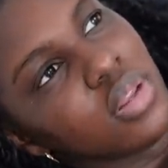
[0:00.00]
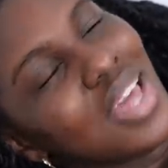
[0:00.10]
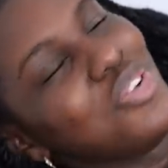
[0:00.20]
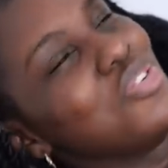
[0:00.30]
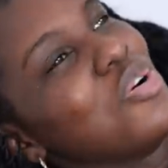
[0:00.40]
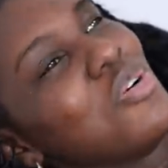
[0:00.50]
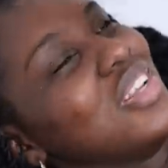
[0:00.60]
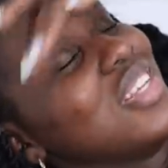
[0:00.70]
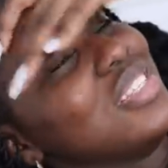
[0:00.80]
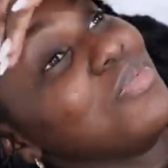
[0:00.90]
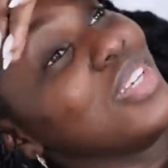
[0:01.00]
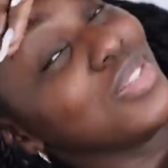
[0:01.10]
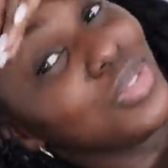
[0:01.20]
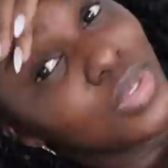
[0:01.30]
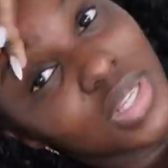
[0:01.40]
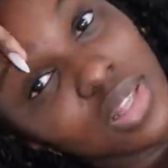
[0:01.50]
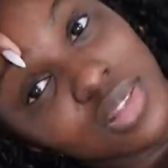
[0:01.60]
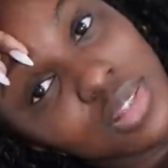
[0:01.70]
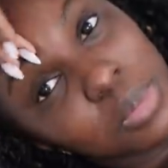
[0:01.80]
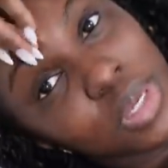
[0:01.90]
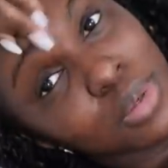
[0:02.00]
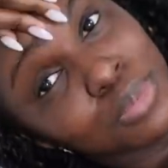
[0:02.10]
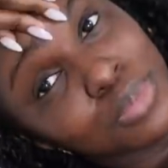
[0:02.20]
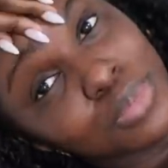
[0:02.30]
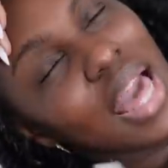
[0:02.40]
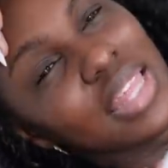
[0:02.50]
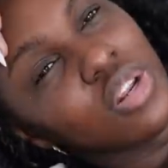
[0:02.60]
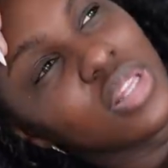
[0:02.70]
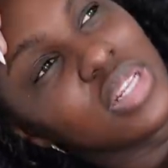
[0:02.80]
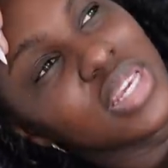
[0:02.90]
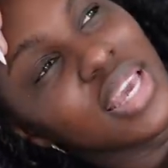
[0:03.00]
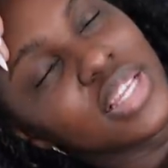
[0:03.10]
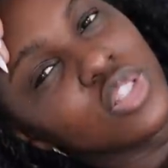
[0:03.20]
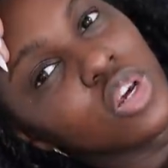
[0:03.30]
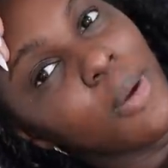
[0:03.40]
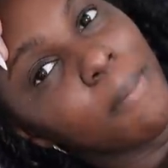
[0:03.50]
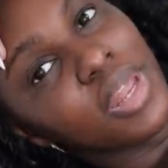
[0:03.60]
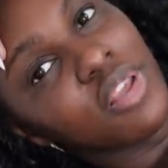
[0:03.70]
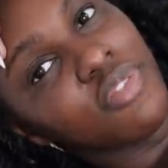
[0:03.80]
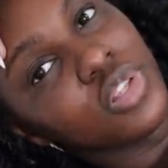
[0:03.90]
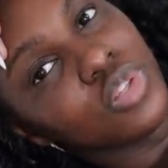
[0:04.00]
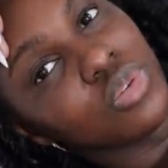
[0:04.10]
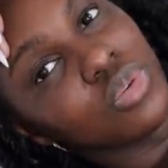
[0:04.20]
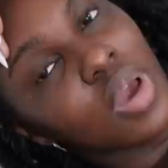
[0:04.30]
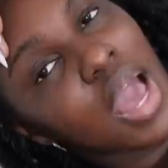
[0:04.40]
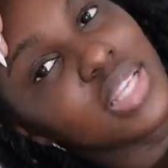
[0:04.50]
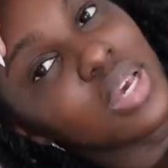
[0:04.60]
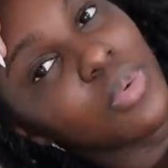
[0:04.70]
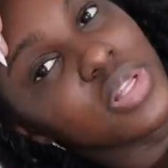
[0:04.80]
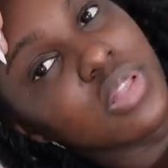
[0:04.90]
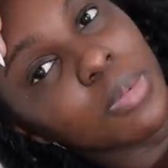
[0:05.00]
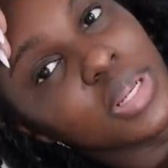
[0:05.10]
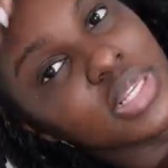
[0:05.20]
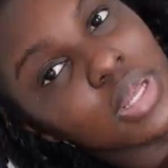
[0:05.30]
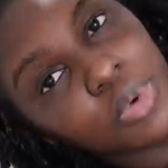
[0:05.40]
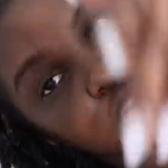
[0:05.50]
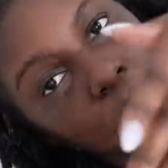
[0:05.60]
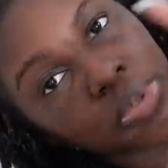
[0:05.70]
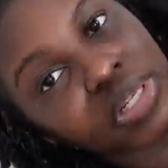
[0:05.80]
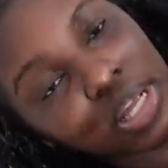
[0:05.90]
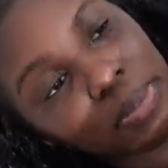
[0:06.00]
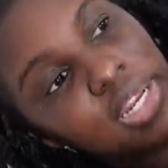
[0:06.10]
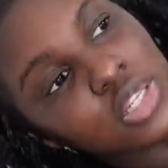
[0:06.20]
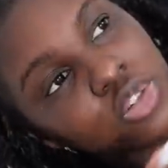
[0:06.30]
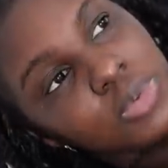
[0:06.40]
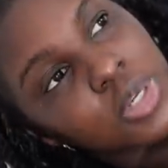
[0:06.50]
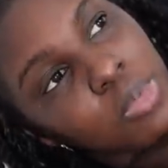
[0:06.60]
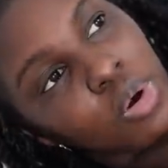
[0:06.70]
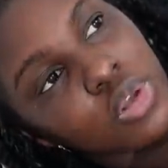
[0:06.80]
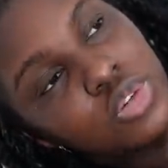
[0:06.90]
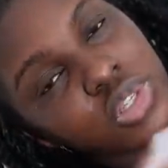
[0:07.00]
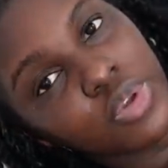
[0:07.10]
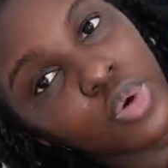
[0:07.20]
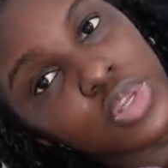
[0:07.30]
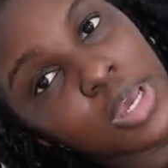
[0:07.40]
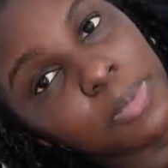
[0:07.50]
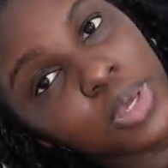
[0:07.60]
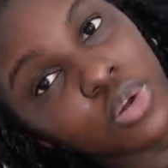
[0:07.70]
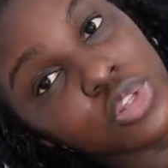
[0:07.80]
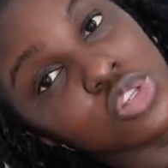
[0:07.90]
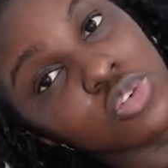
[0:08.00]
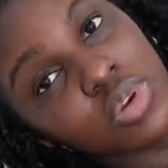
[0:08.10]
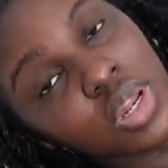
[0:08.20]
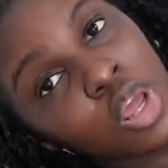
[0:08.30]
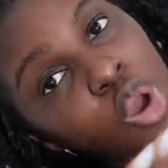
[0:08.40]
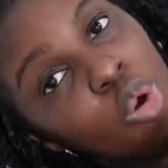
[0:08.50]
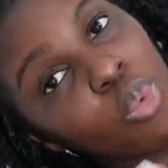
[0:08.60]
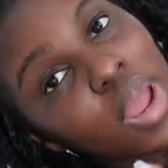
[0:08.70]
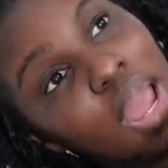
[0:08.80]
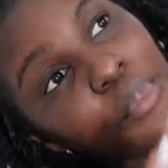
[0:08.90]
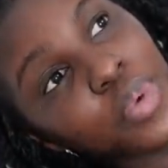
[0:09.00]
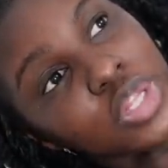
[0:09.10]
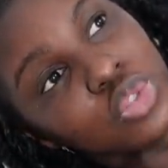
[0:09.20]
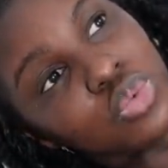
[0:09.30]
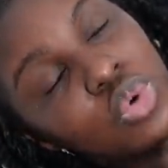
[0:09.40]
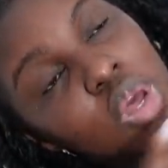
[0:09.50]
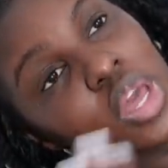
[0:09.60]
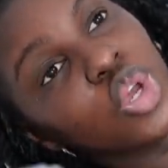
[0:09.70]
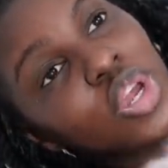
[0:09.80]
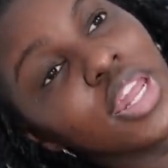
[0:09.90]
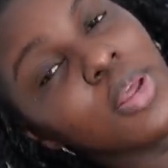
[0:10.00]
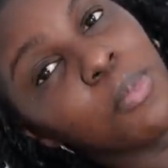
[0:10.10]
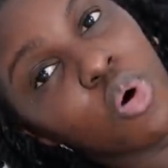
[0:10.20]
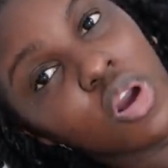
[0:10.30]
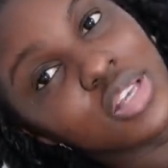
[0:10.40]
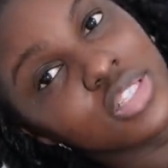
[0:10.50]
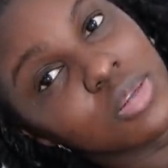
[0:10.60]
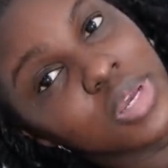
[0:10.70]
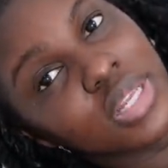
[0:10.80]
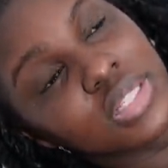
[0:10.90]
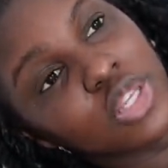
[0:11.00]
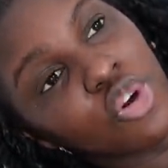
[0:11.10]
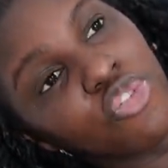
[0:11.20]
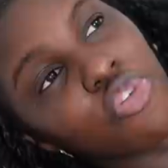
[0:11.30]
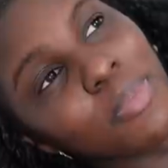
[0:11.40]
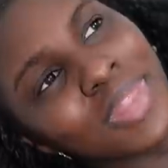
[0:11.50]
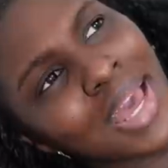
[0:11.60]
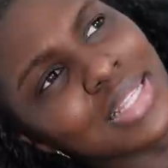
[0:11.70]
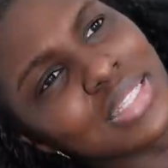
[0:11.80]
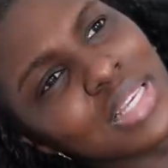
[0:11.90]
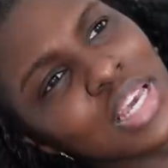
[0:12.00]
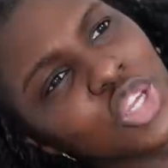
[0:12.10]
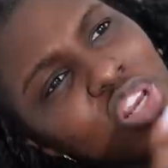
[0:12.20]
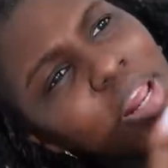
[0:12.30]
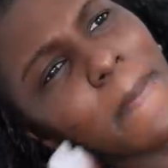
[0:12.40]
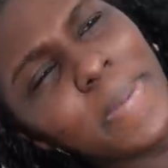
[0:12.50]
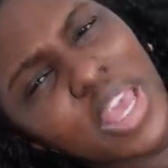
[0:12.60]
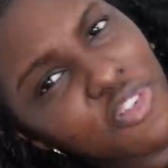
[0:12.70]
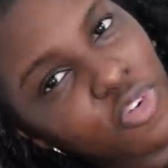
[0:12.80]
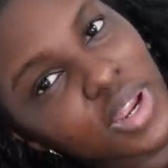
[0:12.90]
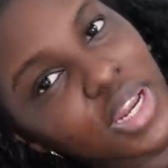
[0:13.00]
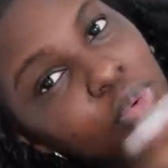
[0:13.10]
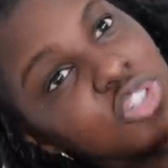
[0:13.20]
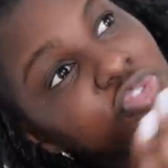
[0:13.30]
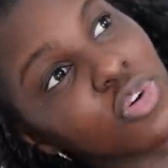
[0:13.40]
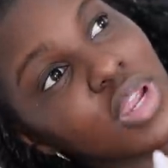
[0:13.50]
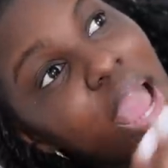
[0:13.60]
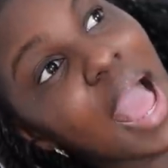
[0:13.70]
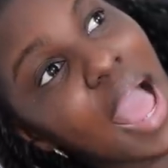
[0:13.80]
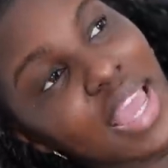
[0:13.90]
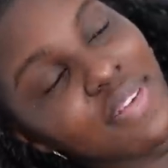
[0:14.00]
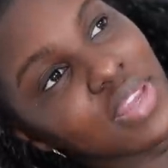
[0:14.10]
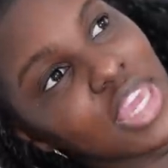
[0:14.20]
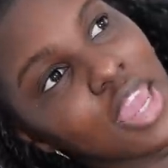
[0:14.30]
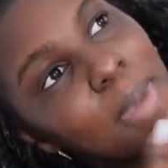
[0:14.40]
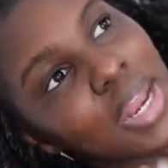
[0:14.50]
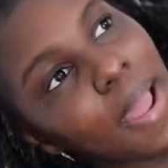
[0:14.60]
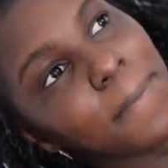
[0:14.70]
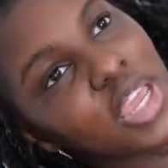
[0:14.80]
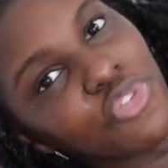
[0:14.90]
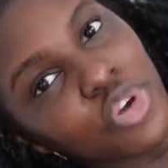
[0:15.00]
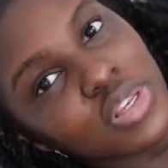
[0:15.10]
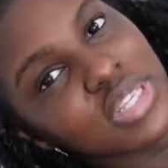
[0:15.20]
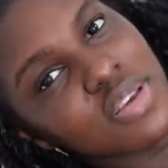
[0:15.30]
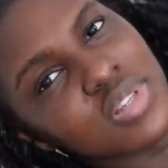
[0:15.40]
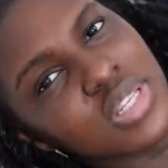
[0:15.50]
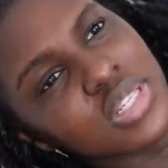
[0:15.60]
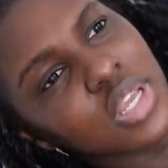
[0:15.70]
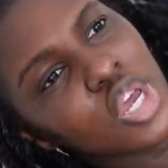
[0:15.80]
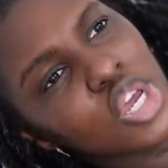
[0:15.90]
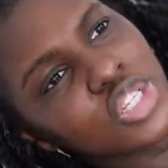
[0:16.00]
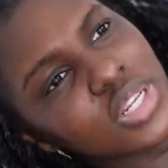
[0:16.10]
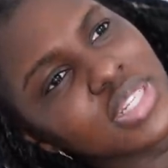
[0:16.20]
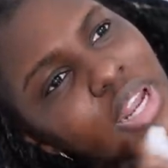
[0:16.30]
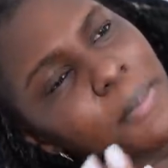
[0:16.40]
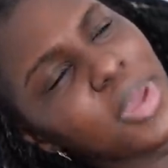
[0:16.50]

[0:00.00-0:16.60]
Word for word: I don't know, it just makes no sense to me at the end of the day, it's gonna benefit you. As I went to the place, I'm gonna put it in my description box. Or it's even going to appear on the screen where I went to. You're gaining more customers from that. You didn't pay for it. It was free. I even came and I paid for your services. Do you understand? I'm